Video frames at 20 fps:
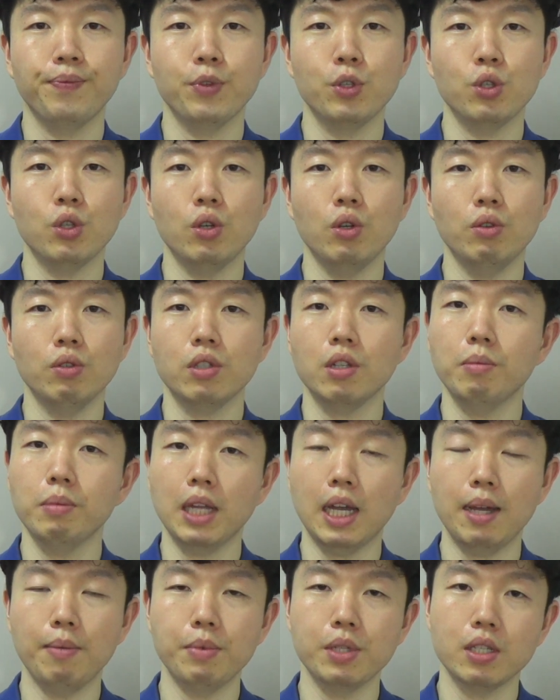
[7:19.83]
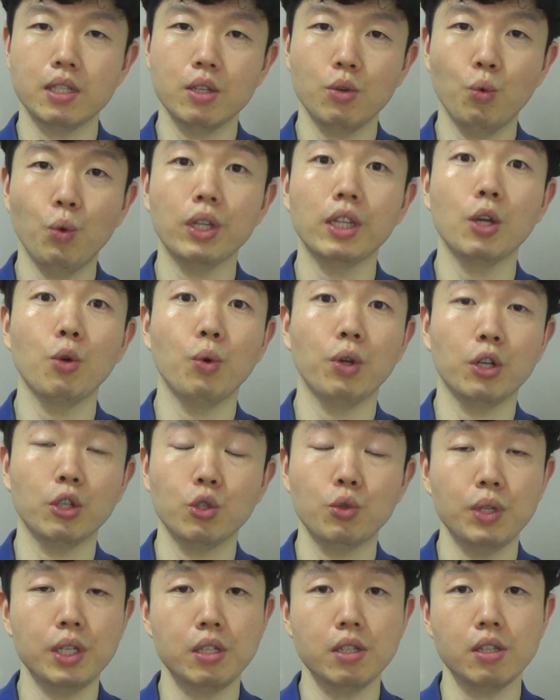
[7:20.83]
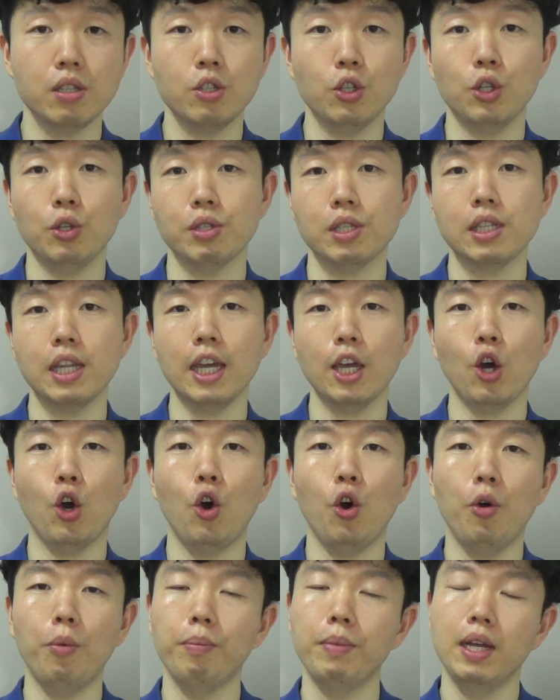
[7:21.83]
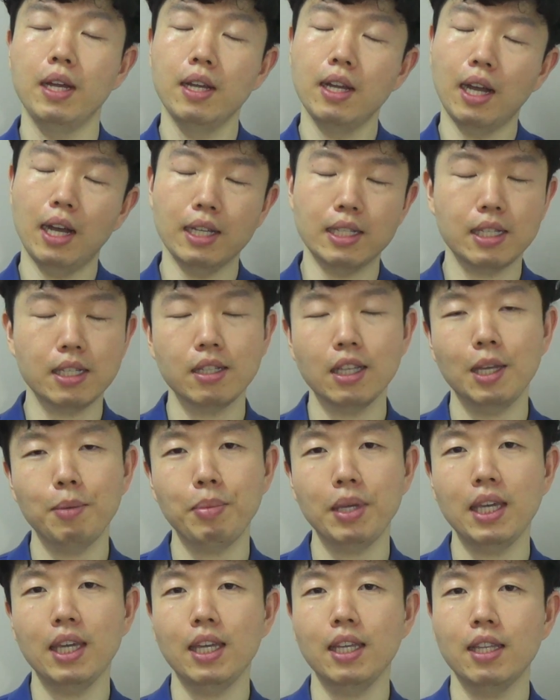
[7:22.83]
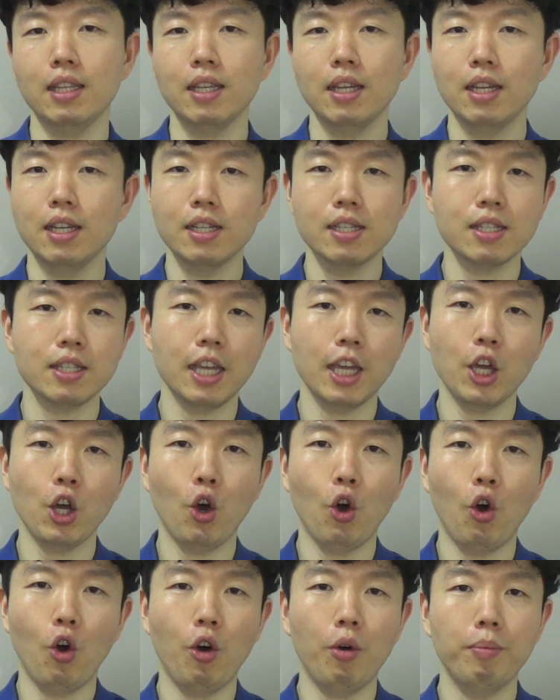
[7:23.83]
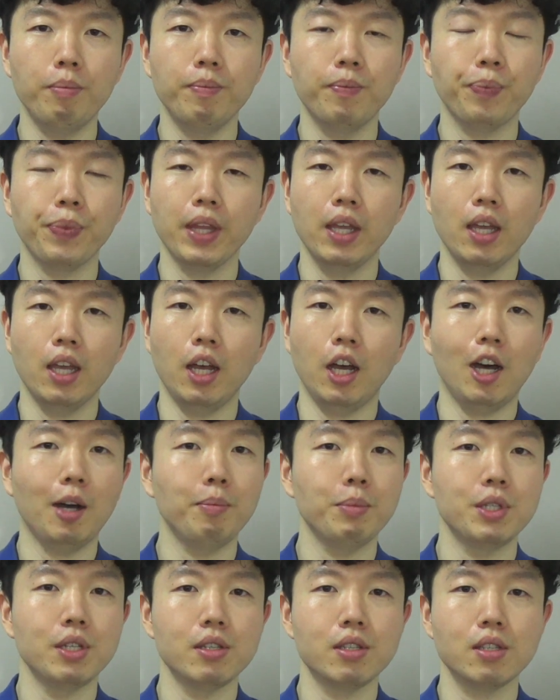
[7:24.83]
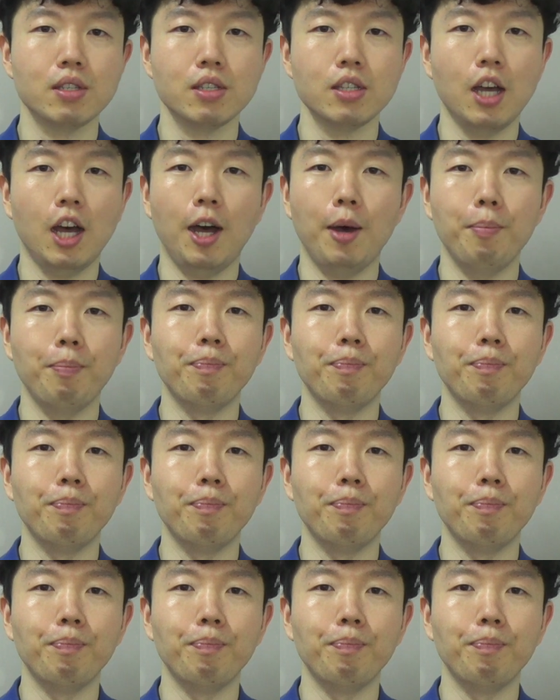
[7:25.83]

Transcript: So sometimes what they want to do is just, you know, stay home. I sleep in, stay home, just